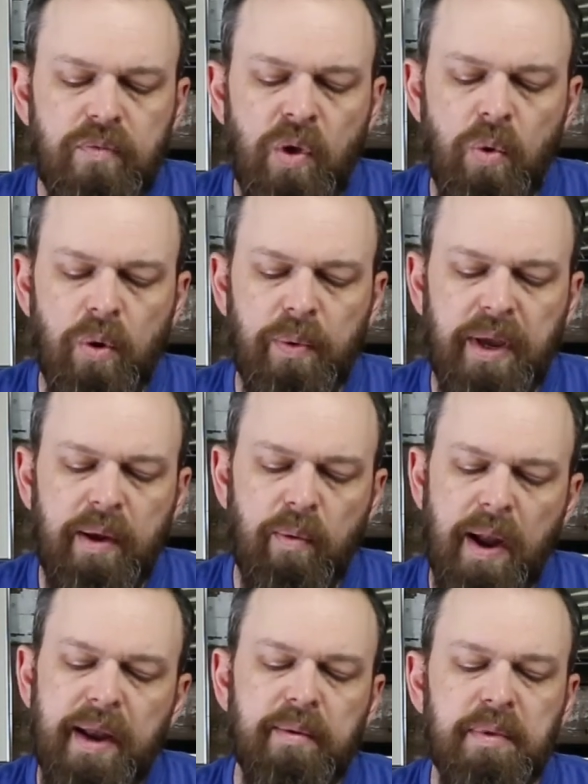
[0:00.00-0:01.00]
where we
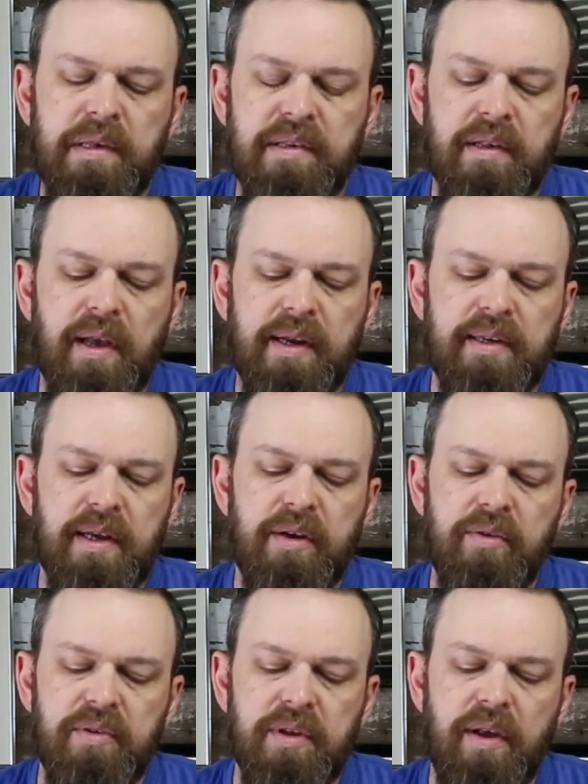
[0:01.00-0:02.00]
randomly select a
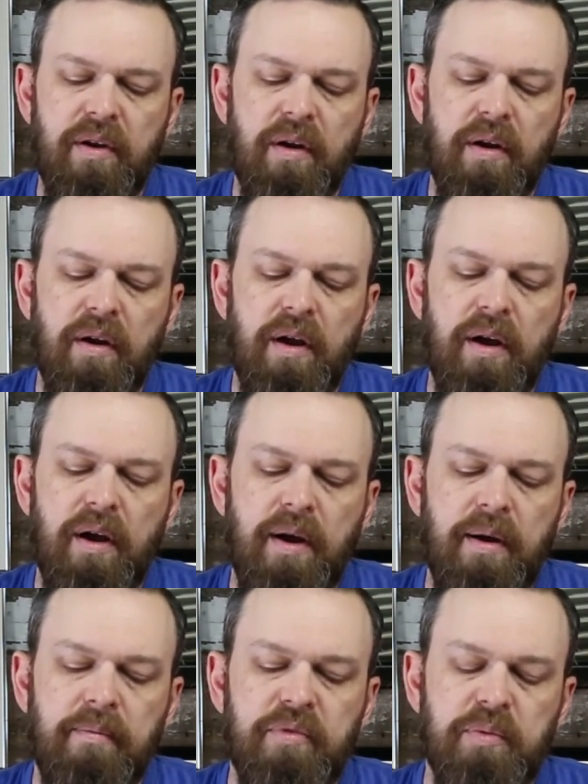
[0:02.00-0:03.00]
newsletter
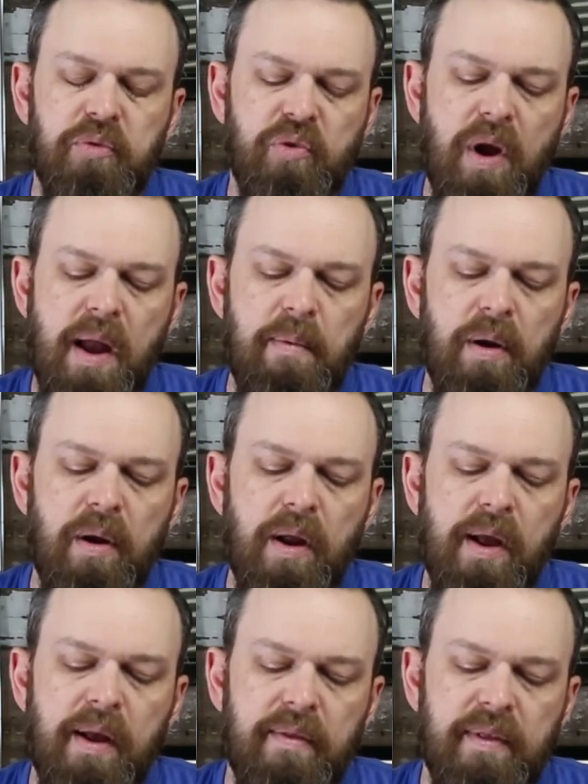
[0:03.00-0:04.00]
subscriber
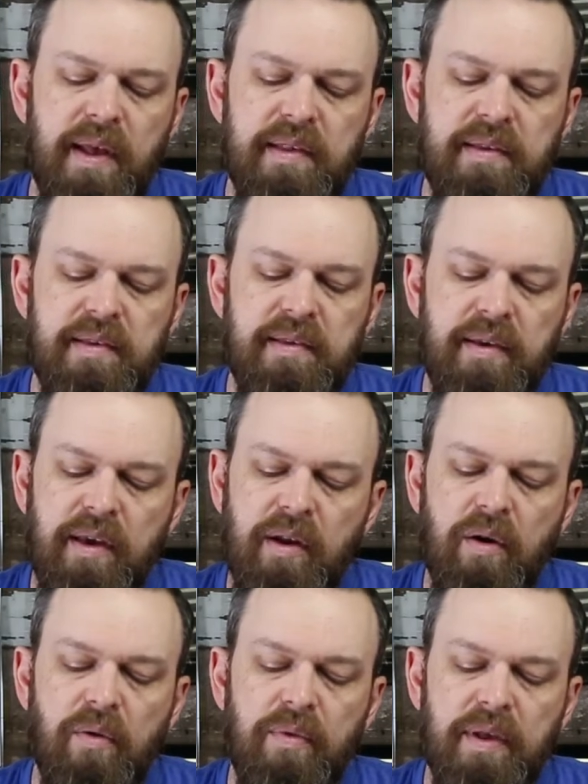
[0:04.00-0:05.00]
that's
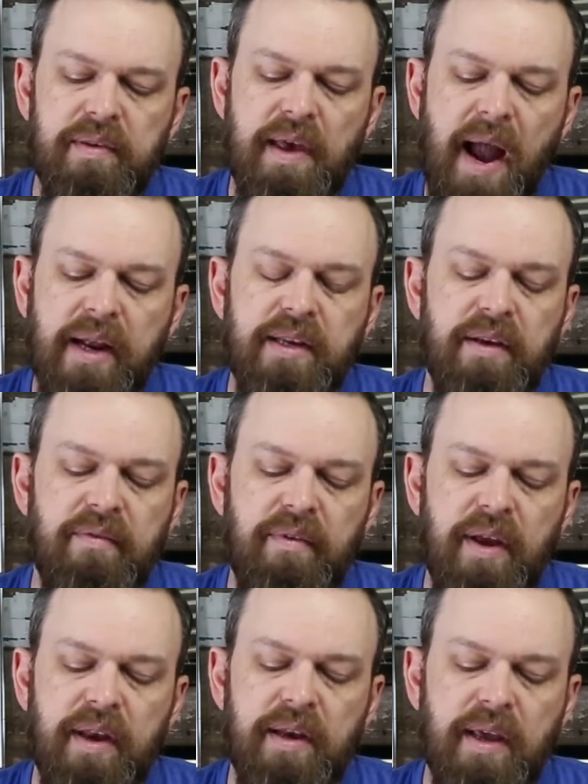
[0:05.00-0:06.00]

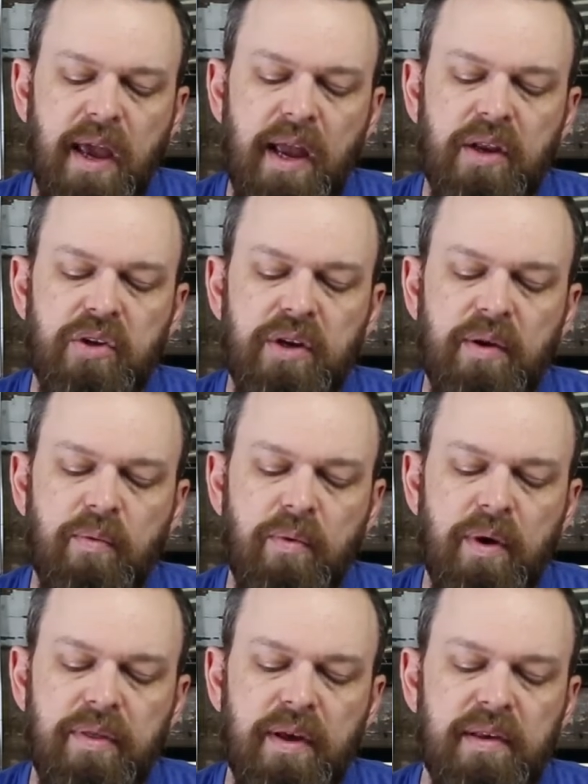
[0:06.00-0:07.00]
active and engaged
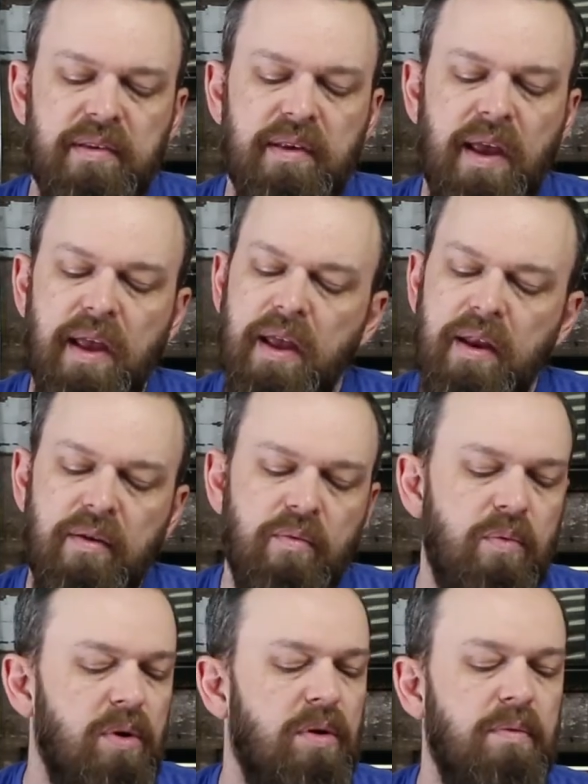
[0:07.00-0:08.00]
with us, and
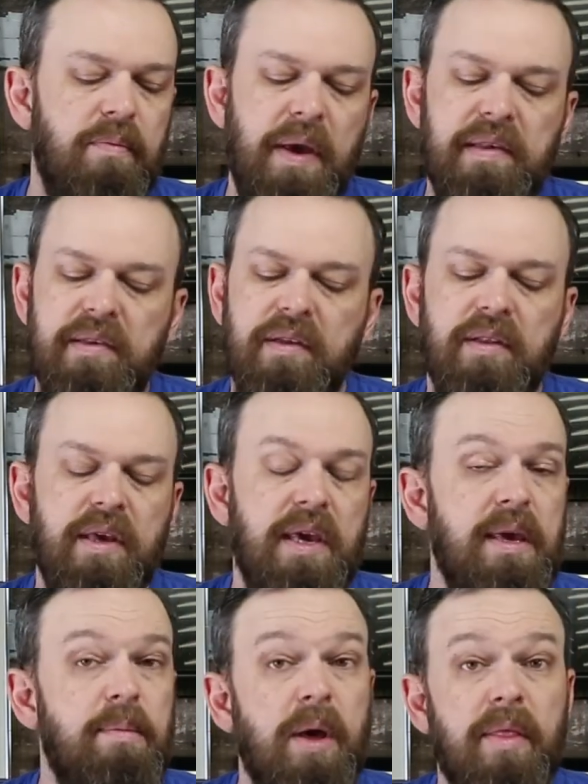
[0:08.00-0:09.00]
we'll basically
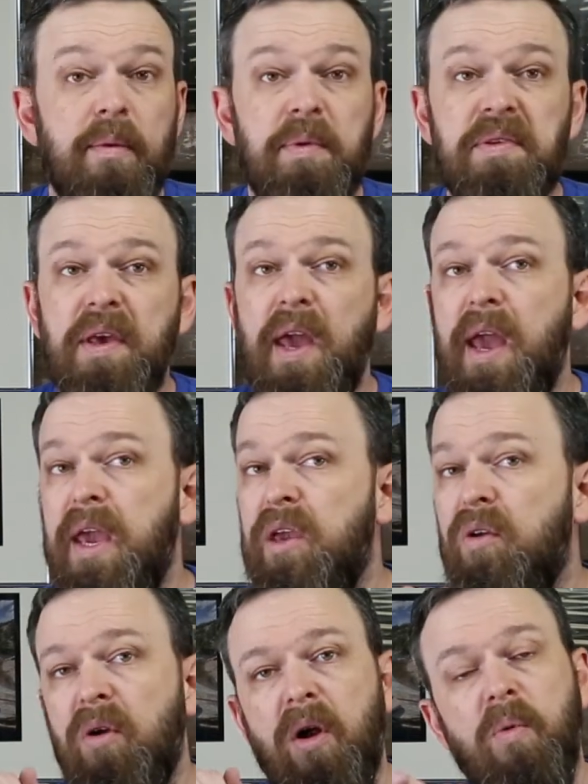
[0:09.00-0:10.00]
email them and say, hey,
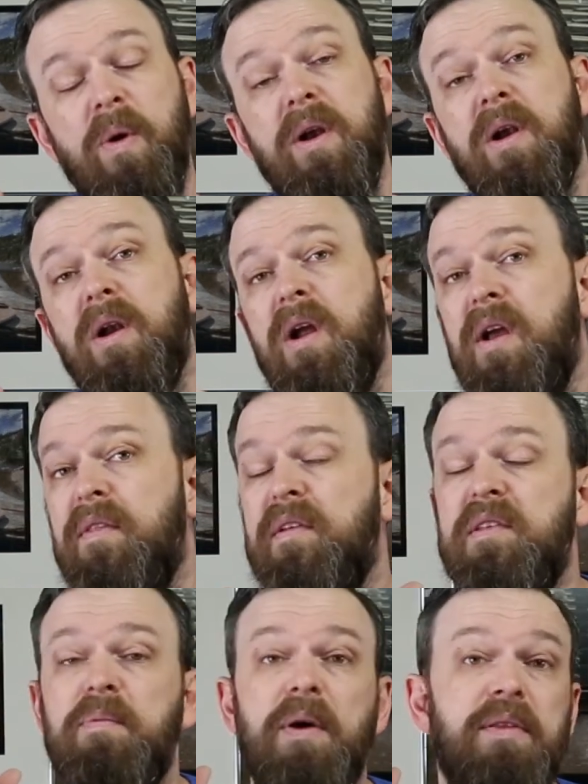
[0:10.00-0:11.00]
you're our winner
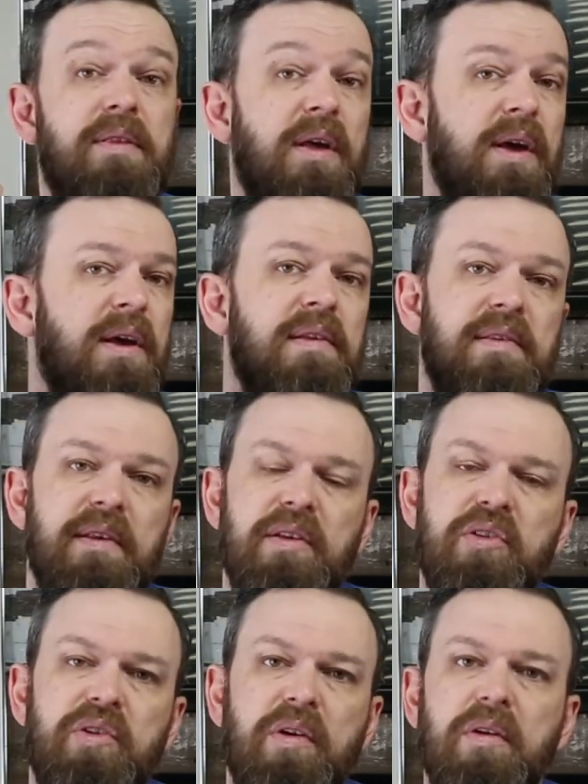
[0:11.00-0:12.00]
this month. Send
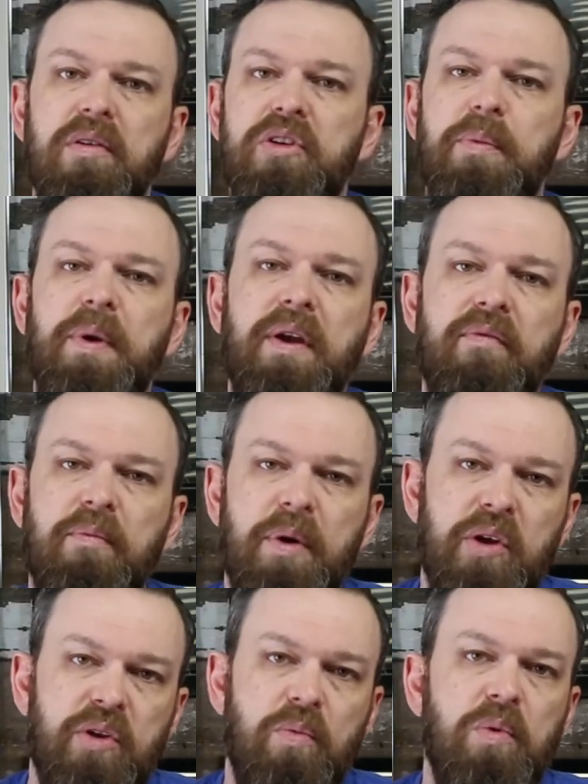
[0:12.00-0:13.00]
us your shipping
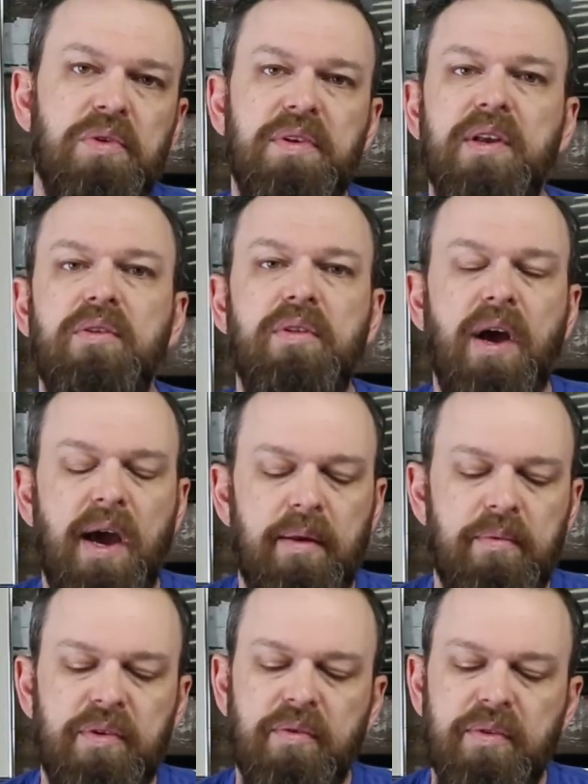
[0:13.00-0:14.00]
information. We'll send you the
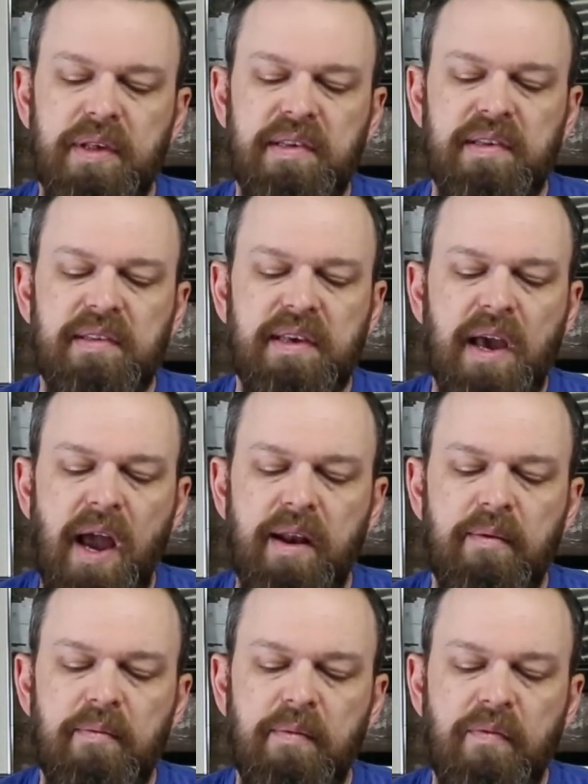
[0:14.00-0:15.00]
item. So this is the
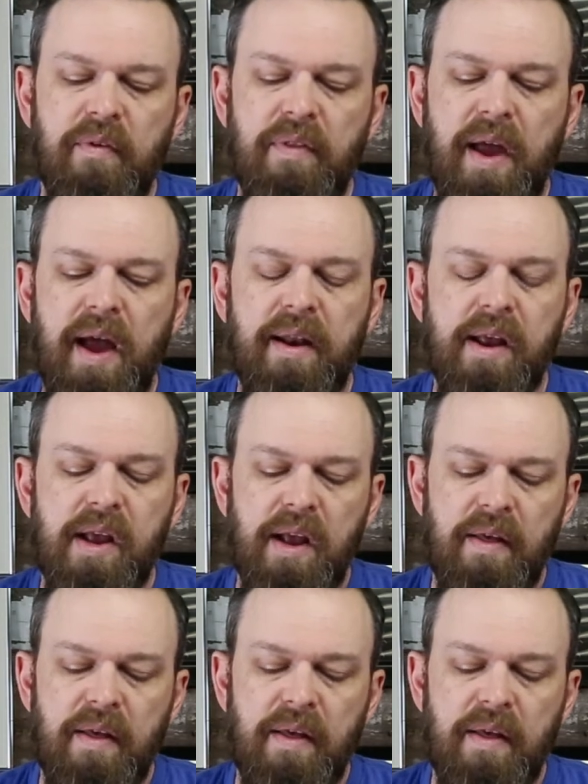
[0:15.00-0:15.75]
item for that.